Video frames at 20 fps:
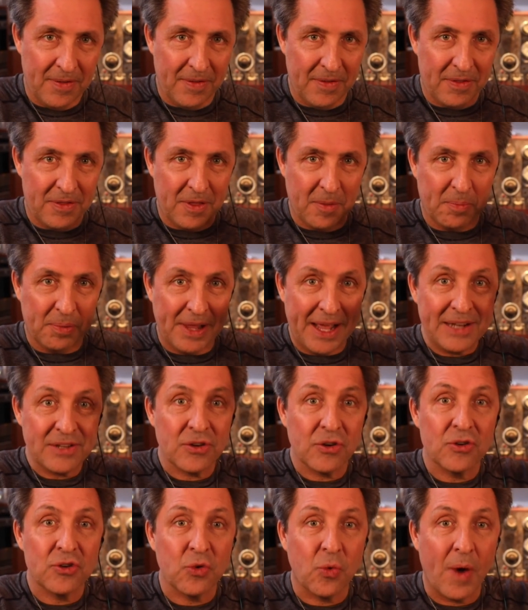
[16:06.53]
The
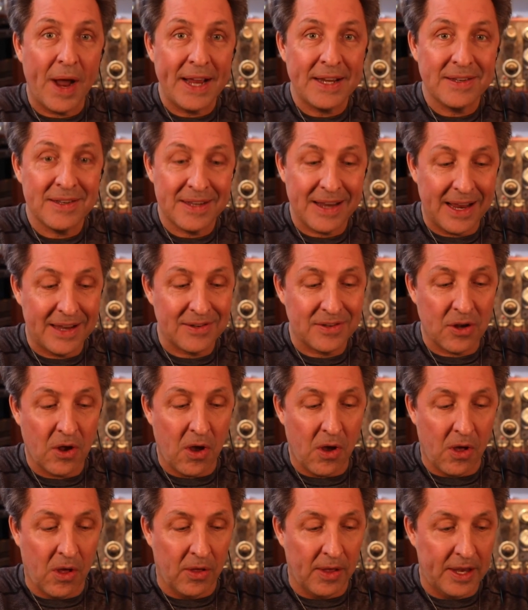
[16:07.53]
plants are twice as
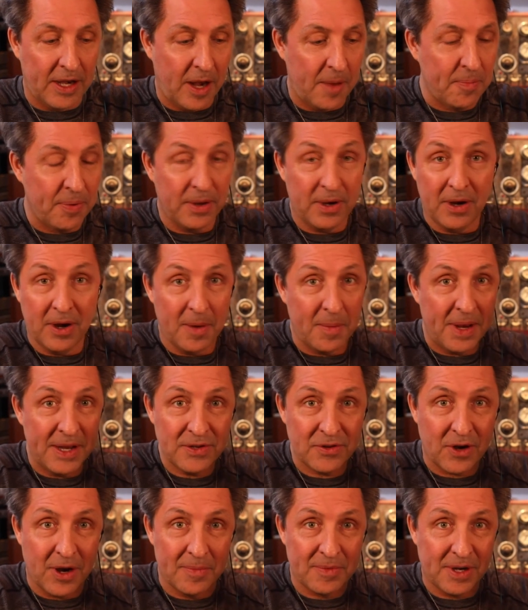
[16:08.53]
tall. And I put it on my
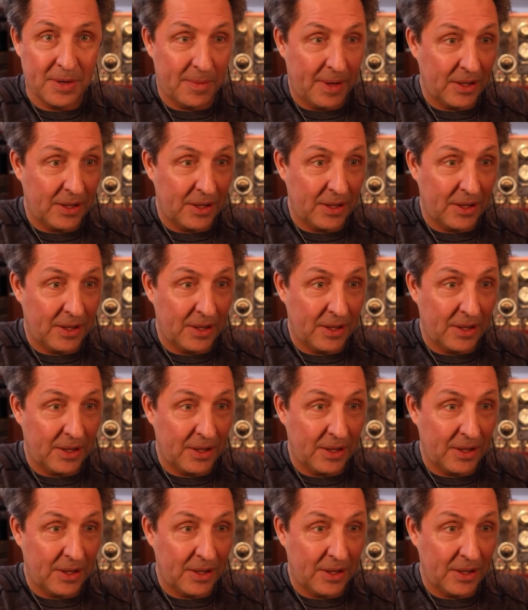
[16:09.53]
Instagram too.